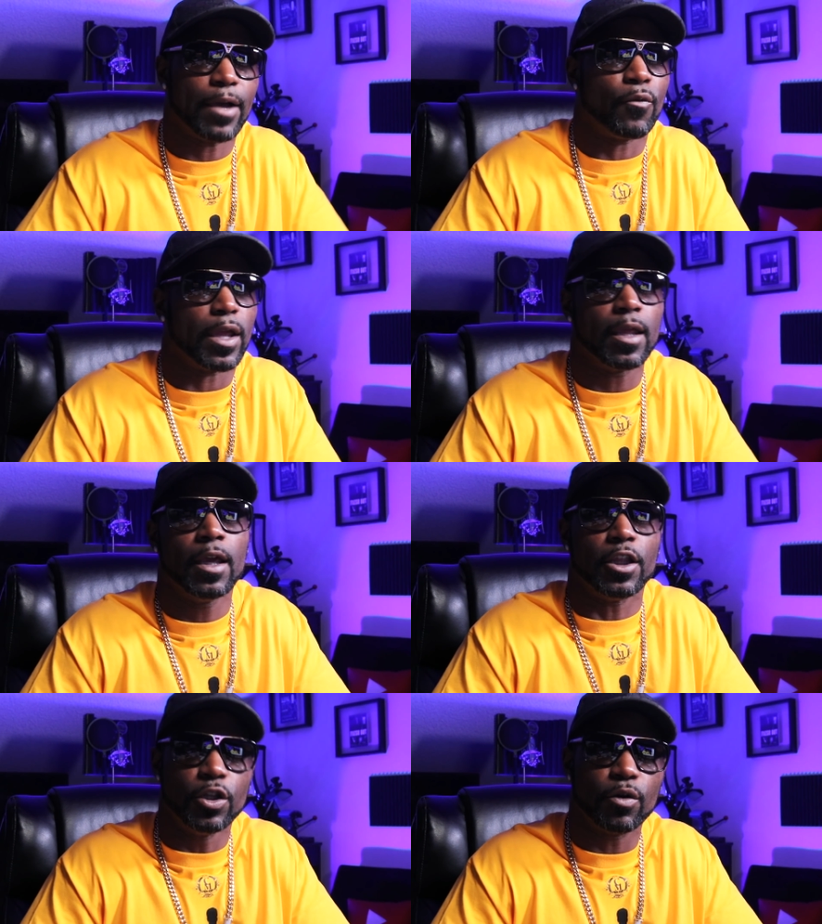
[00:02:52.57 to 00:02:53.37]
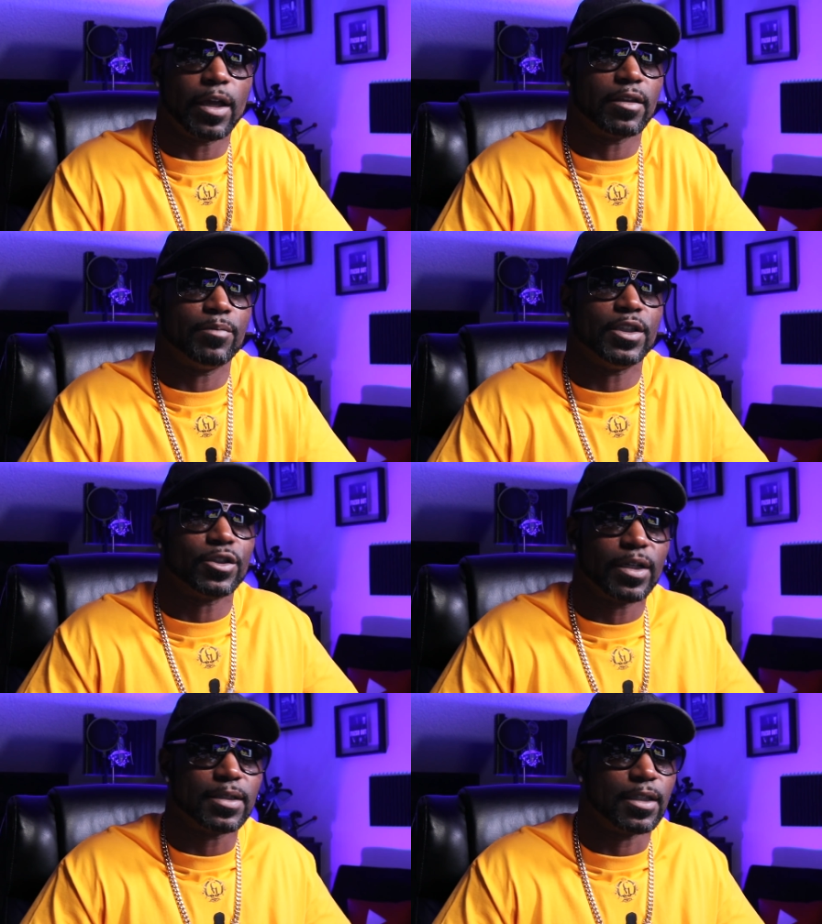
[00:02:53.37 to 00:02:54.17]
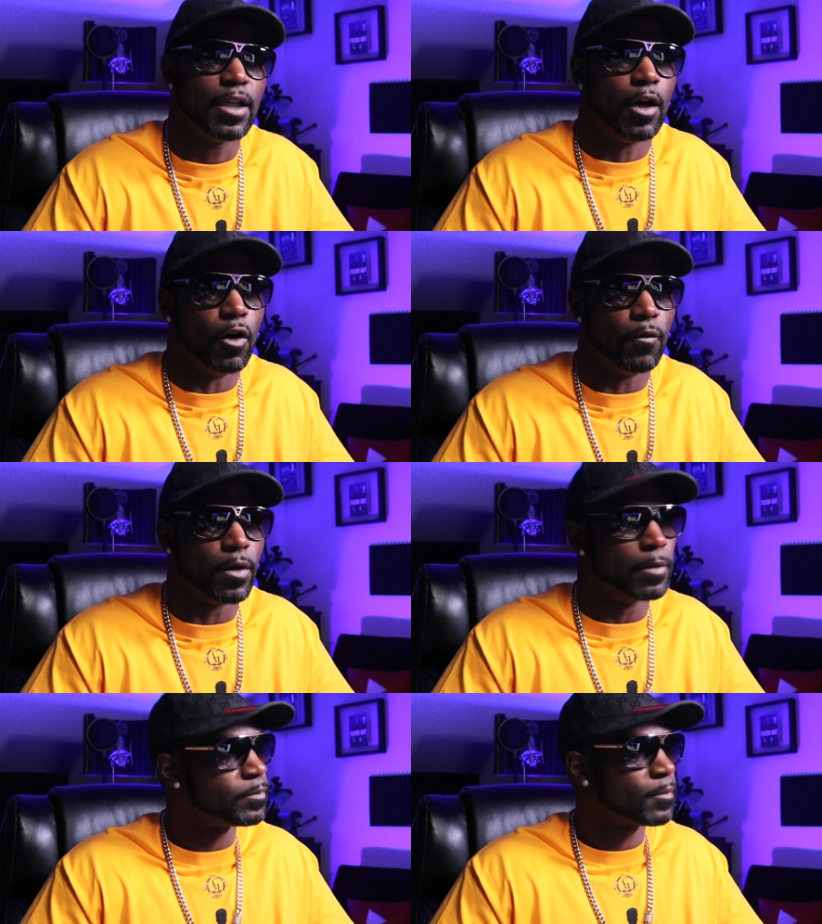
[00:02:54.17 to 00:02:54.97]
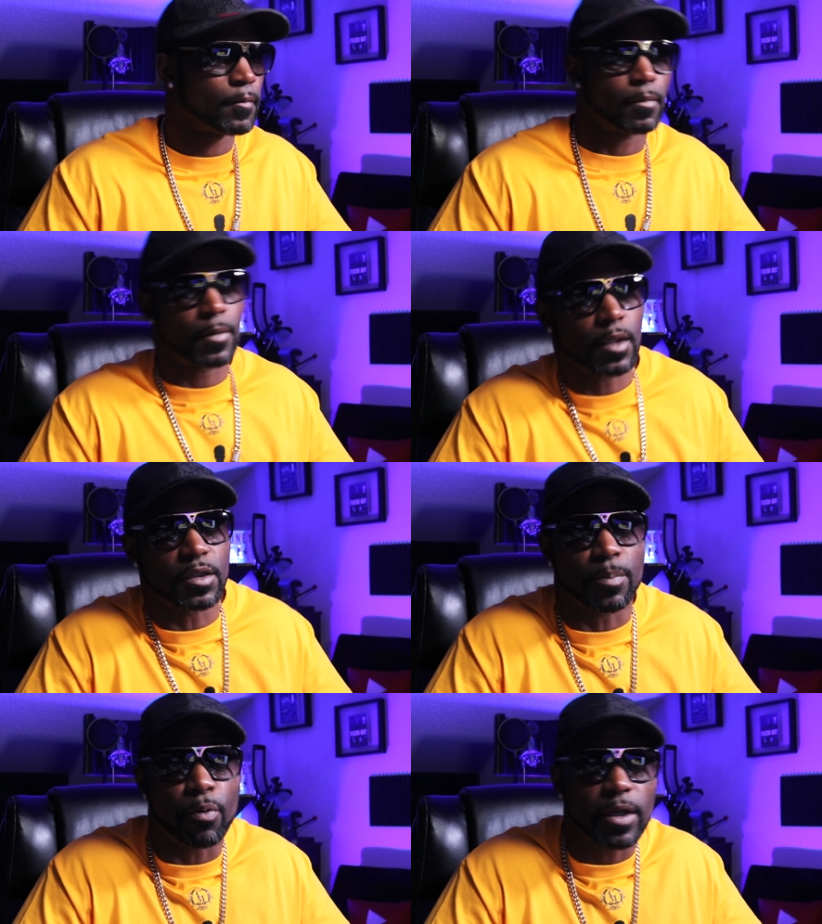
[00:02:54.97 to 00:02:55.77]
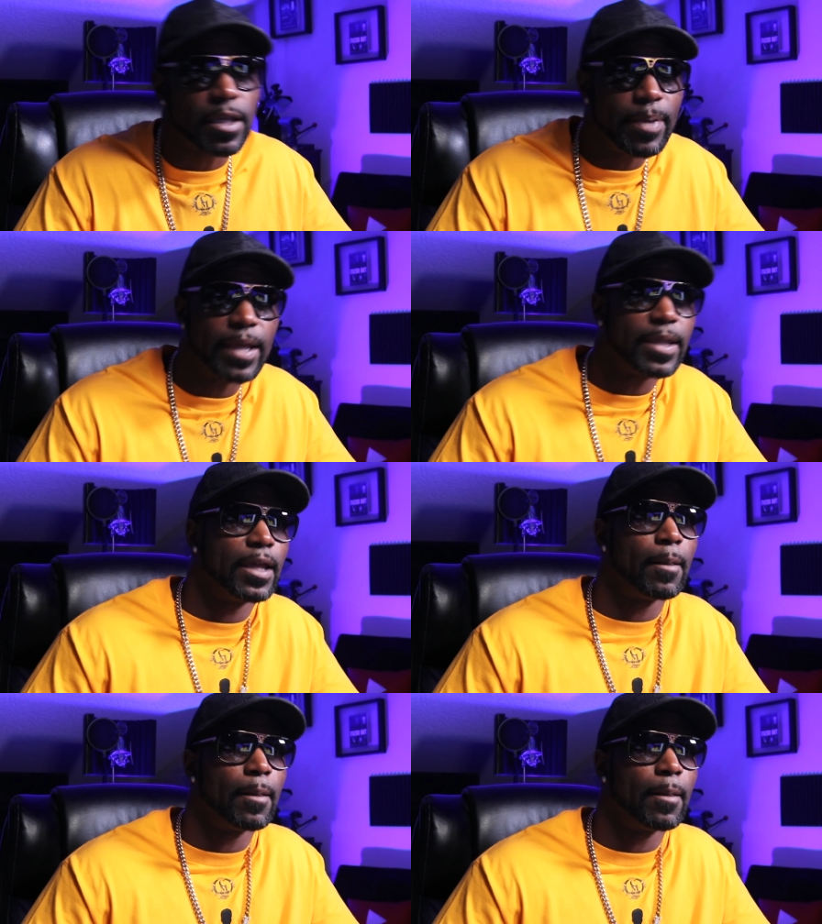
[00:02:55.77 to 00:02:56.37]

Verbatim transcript: way, you don't have to be stressing over, did support get back yet?